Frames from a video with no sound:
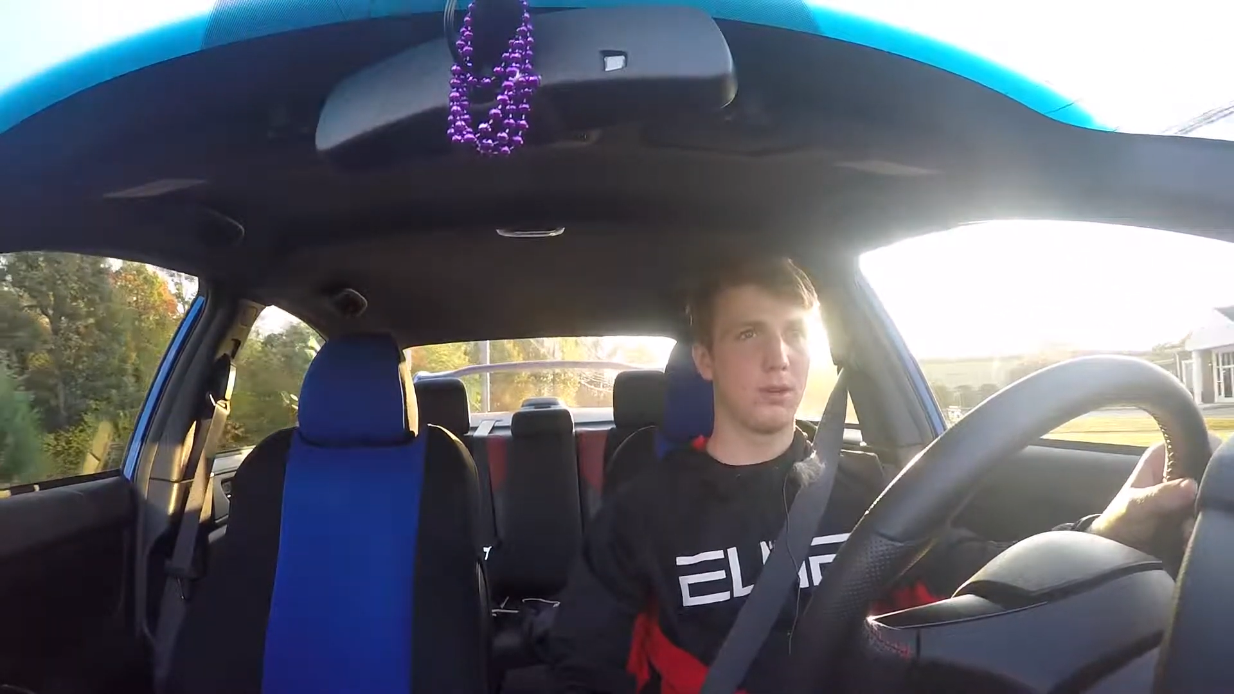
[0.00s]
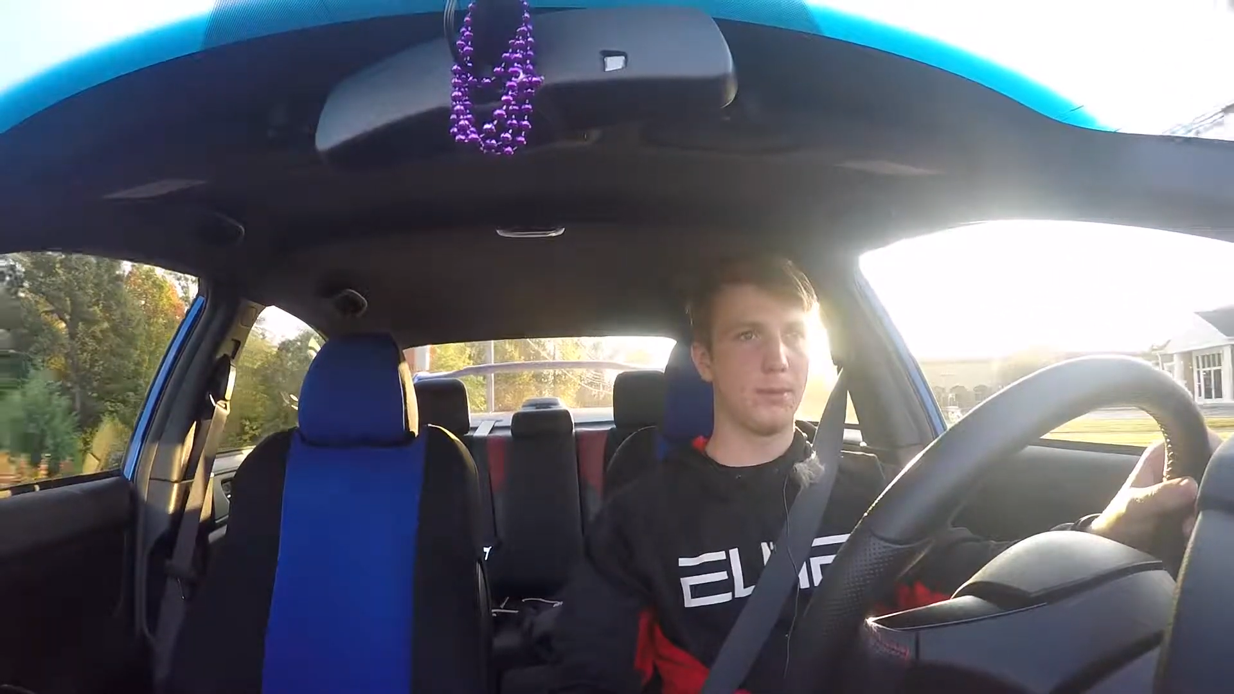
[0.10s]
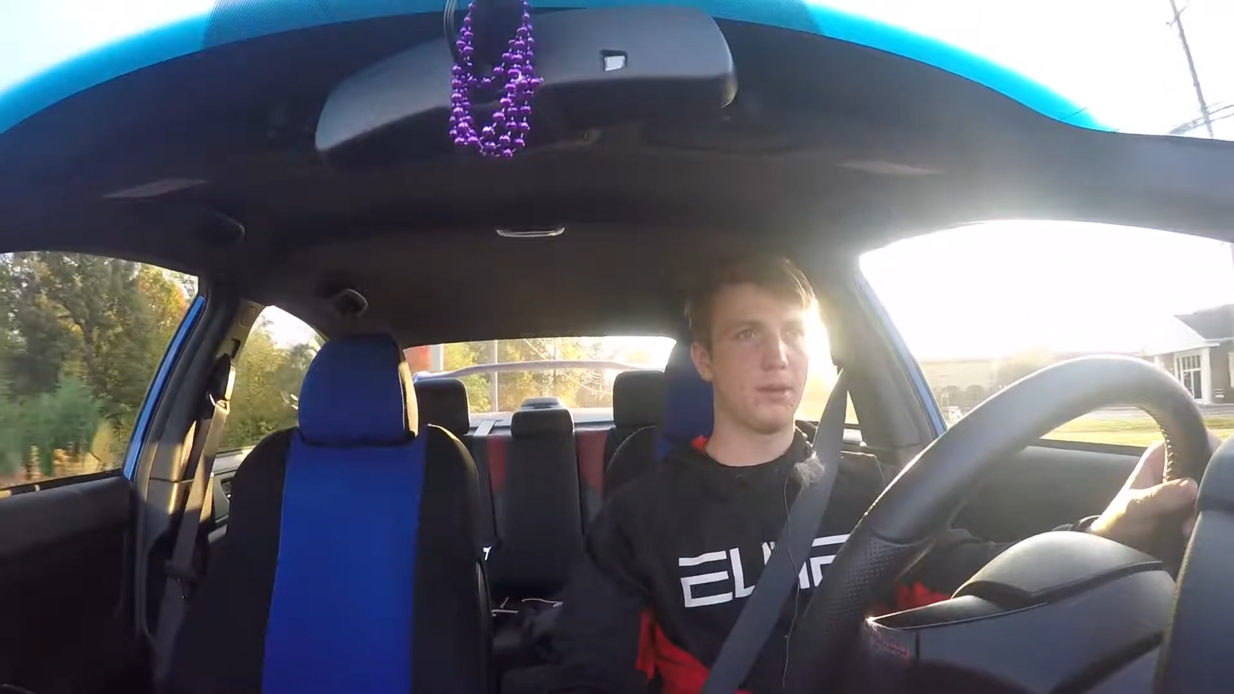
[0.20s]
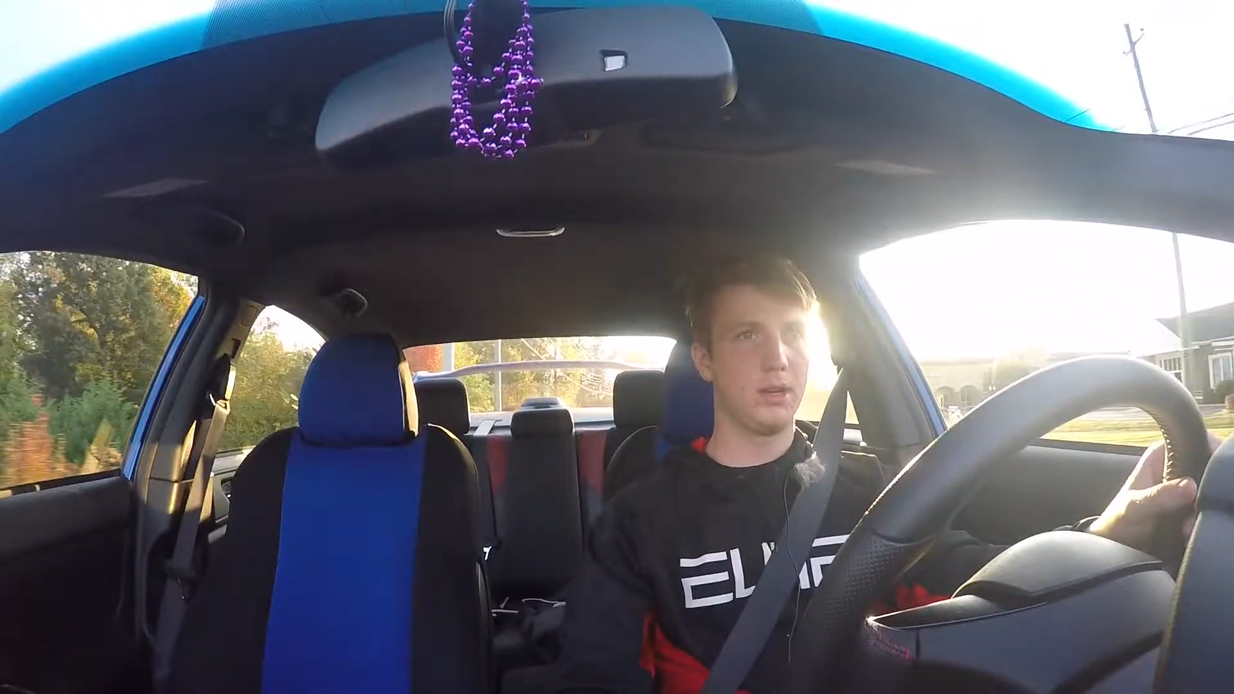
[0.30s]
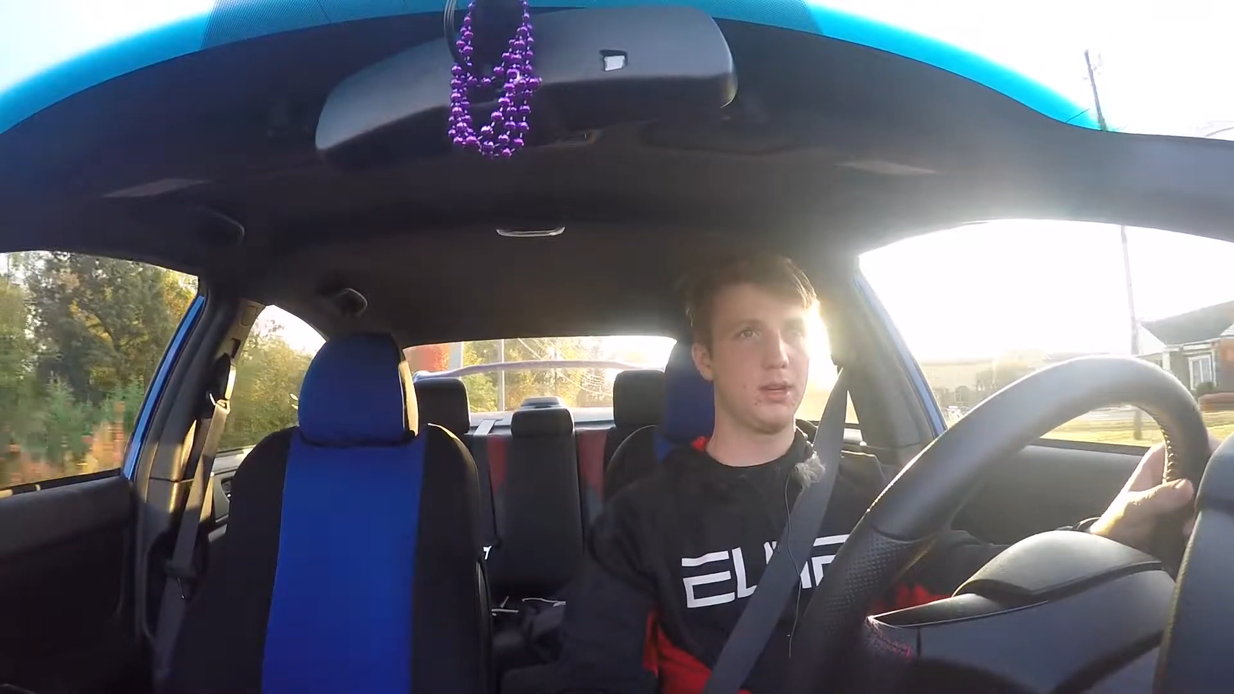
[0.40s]

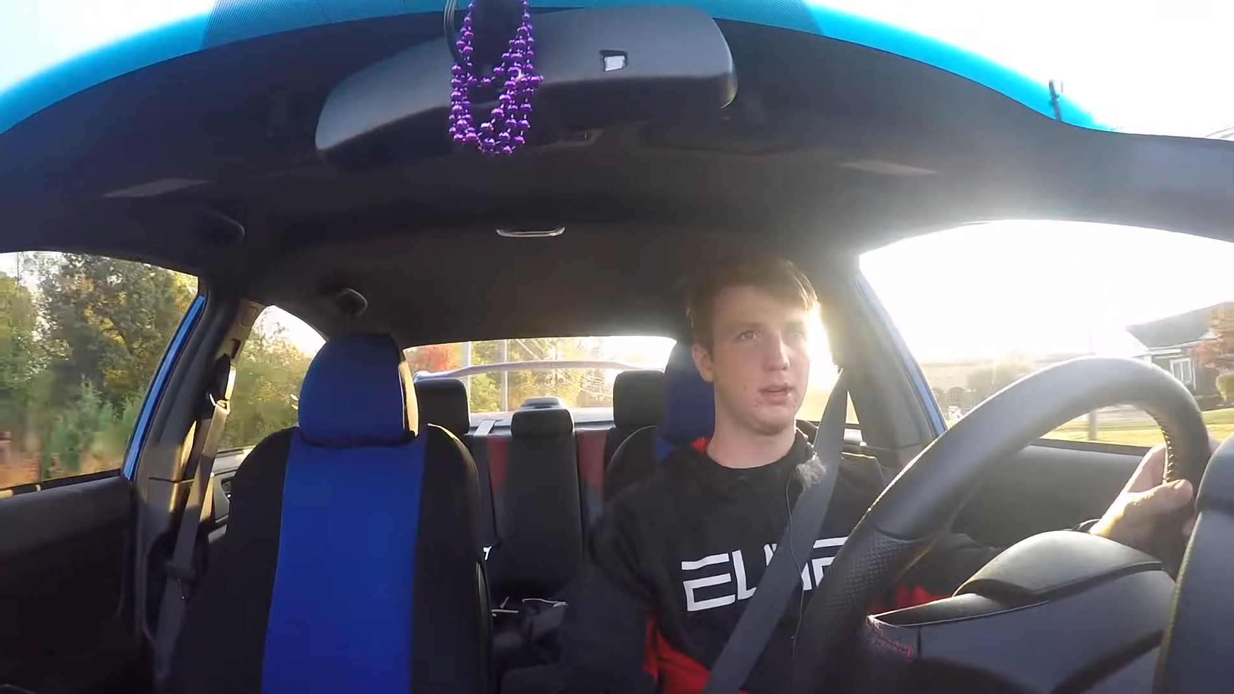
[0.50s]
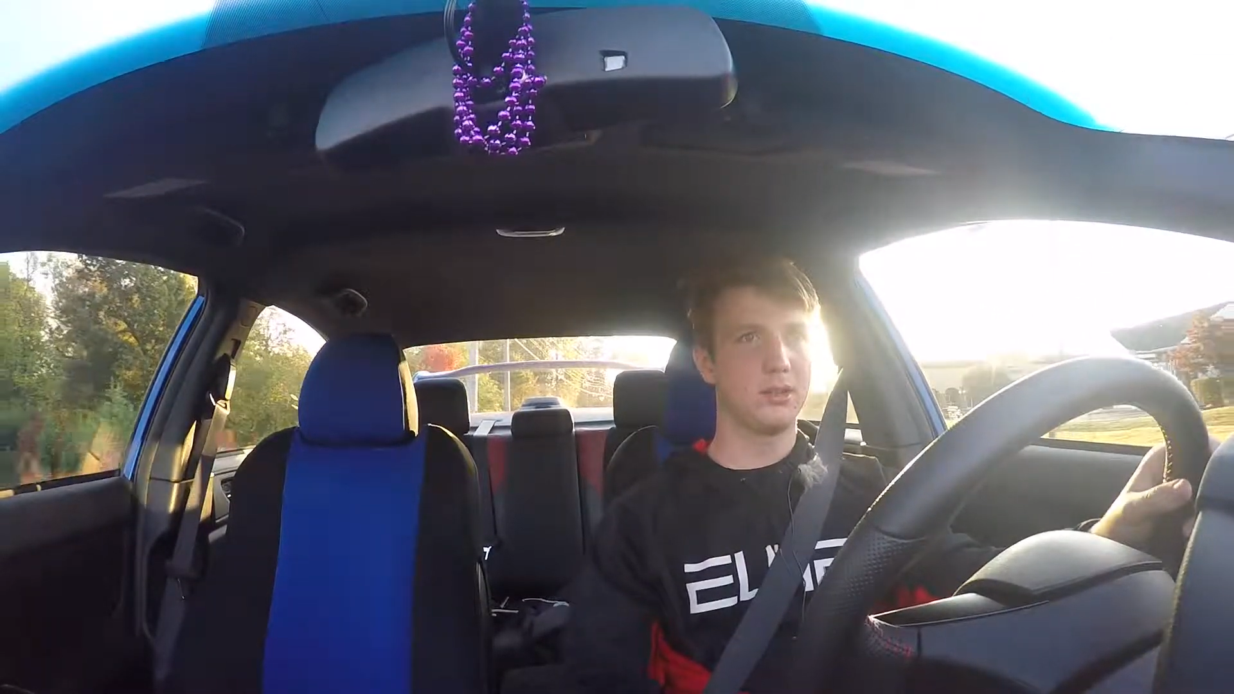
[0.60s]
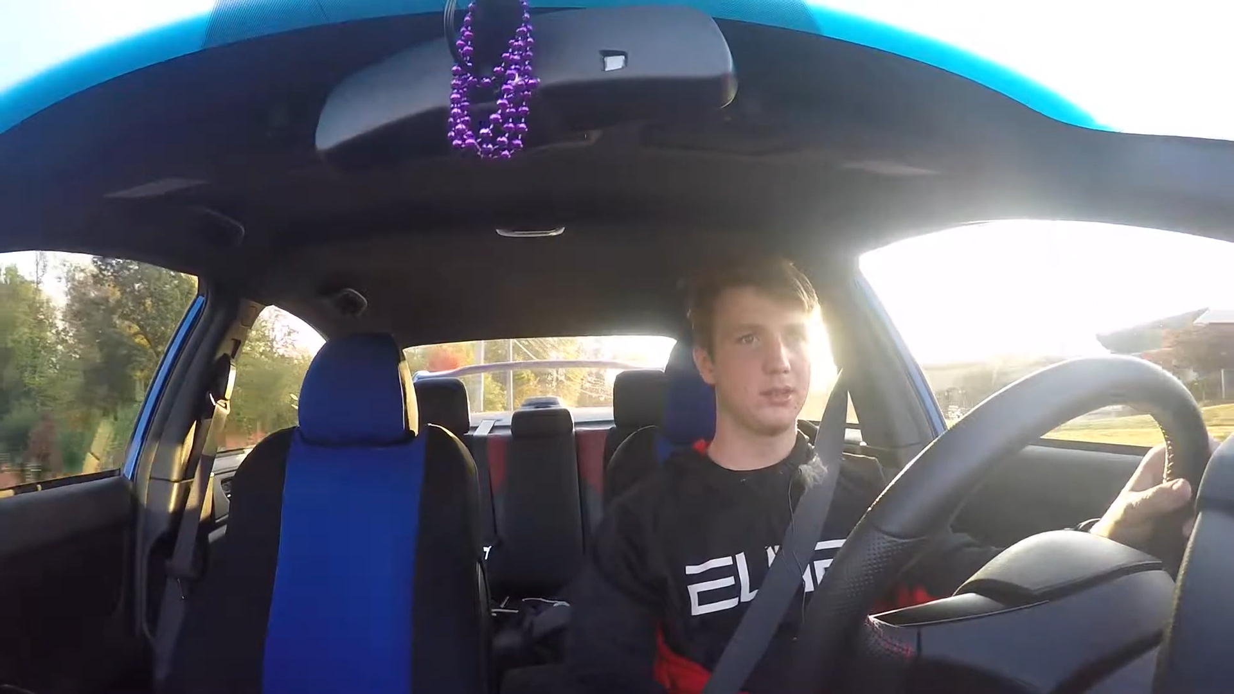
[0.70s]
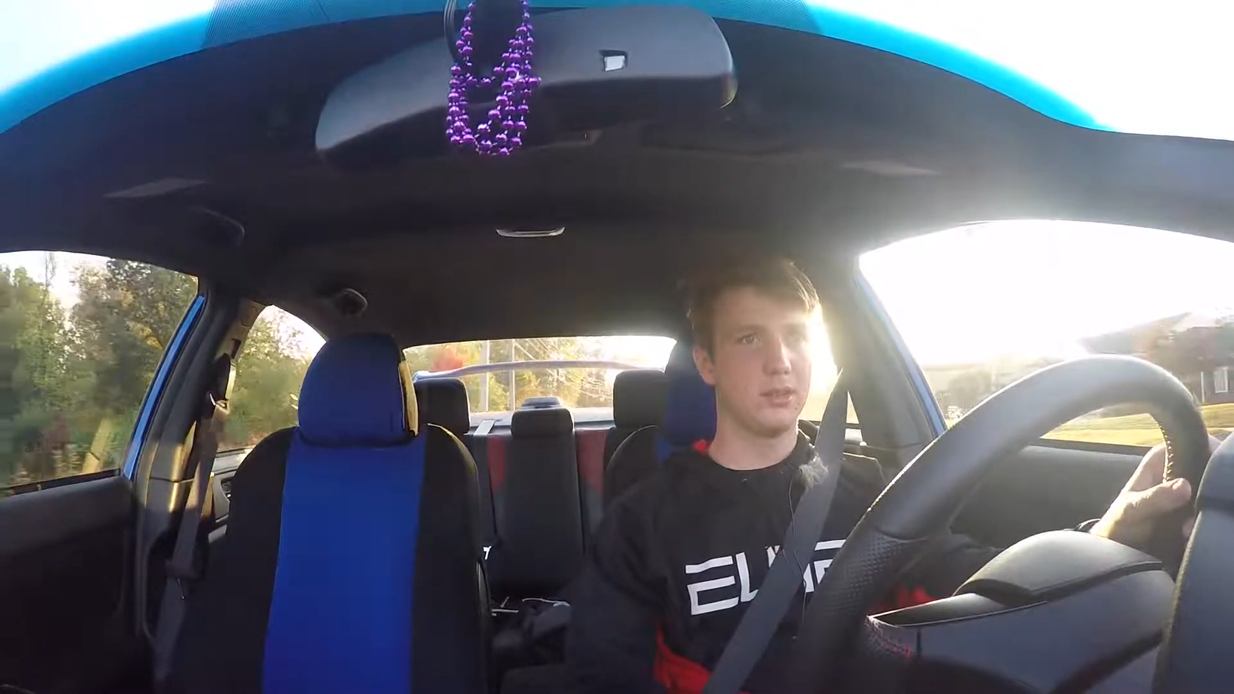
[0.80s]
up around here.